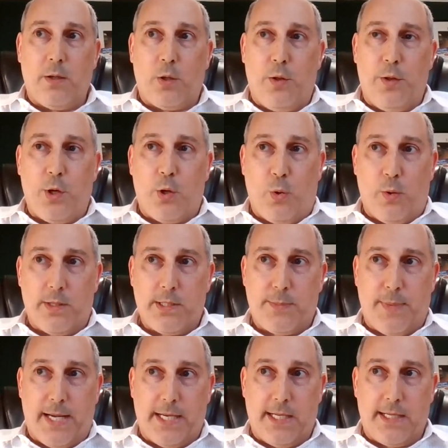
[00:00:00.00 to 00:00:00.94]
the
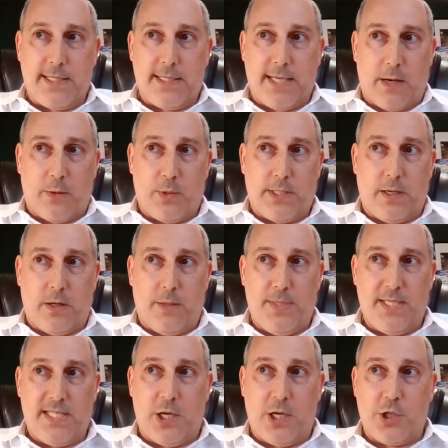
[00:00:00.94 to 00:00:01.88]
corresponding secretary
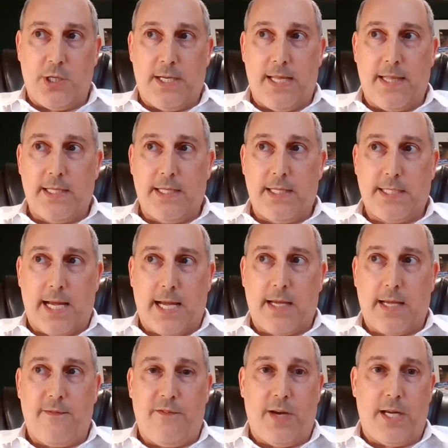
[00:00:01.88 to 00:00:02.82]
position, and the
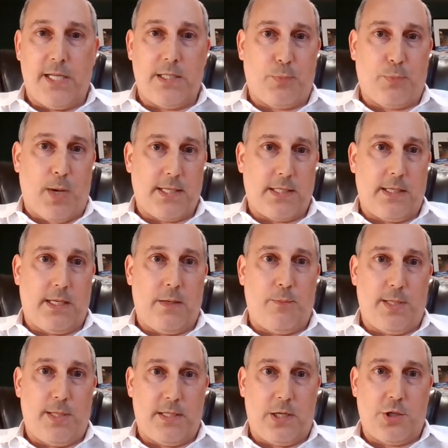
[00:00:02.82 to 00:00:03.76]
second vice president
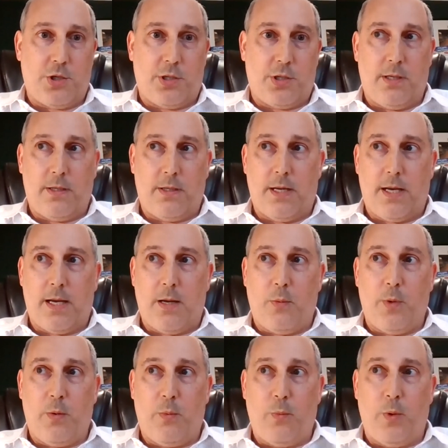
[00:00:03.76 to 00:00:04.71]
position.
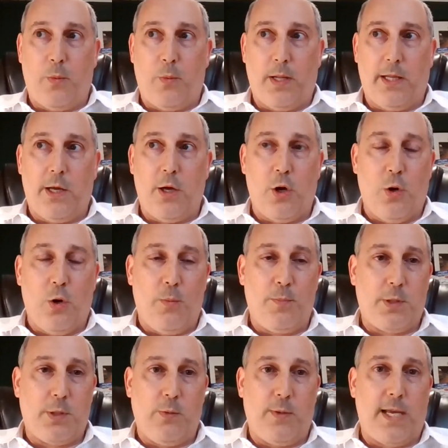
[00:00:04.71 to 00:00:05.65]
We really hope
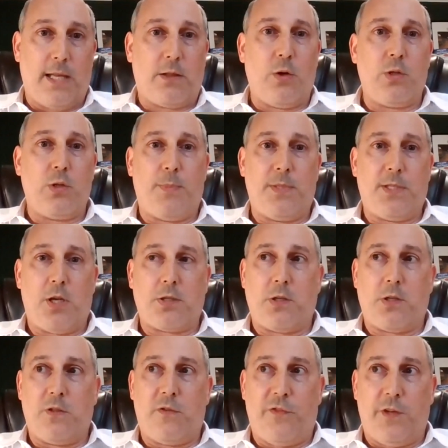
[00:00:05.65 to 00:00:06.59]
to get those
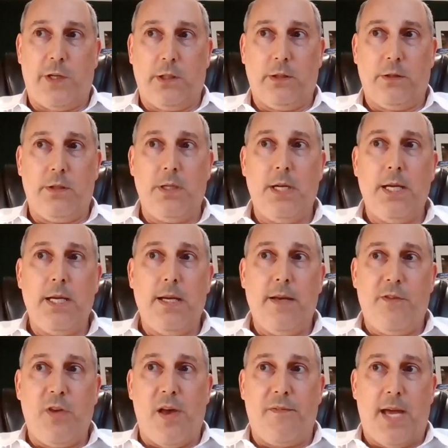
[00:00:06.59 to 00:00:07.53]
positions filled.
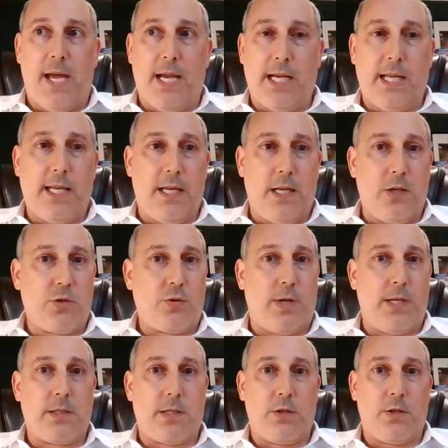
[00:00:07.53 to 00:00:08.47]
If you have any
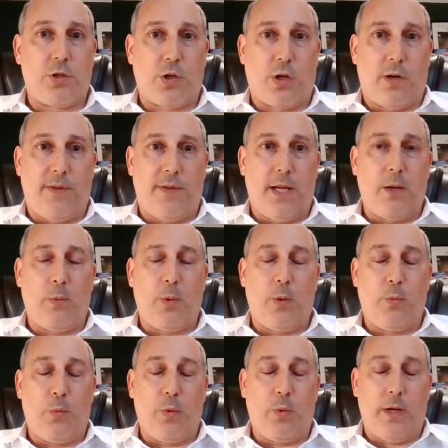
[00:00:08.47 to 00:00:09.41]
interest in serving, we
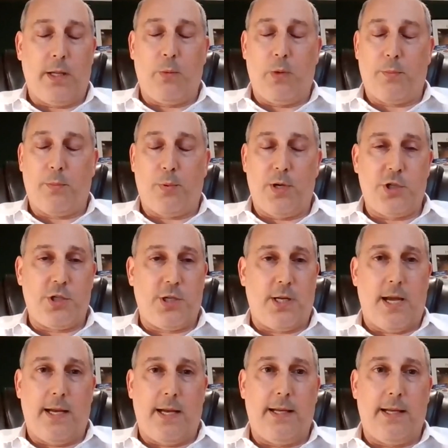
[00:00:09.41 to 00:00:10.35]
really would
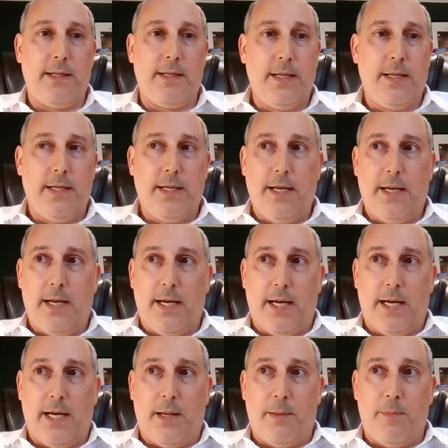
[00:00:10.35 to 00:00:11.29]
appreciate it.
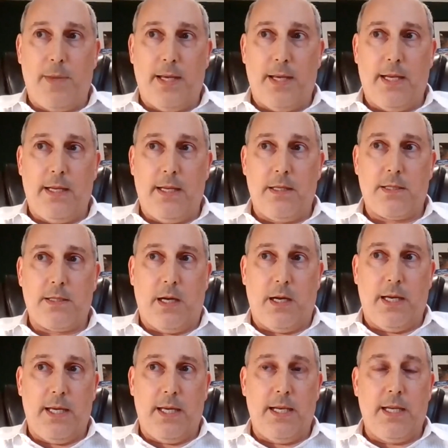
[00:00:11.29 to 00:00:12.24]
It is
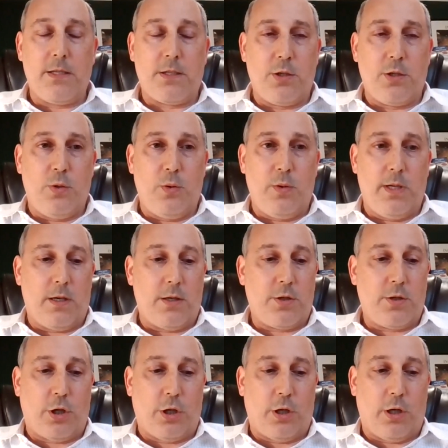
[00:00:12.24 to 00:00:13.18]
a 2-year
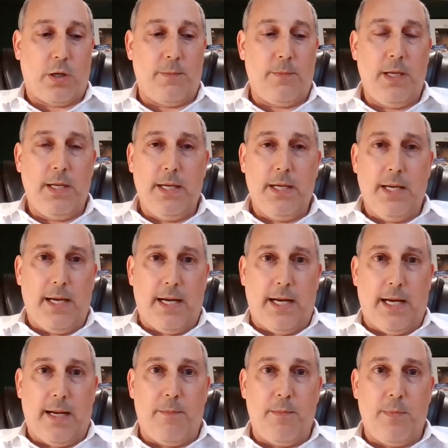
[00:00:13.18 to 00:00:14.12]
term.
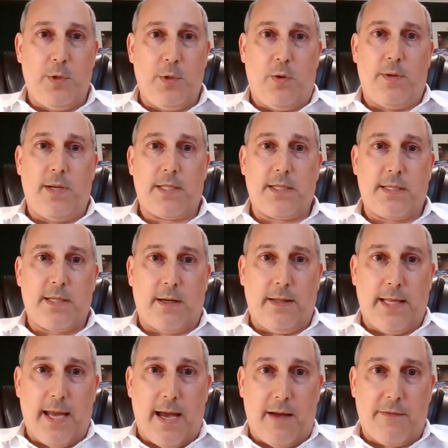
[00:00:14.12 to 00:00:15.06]
You don't
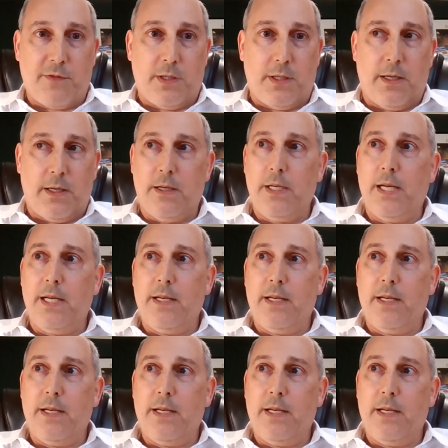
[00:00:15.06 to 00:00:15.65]
necessarily have to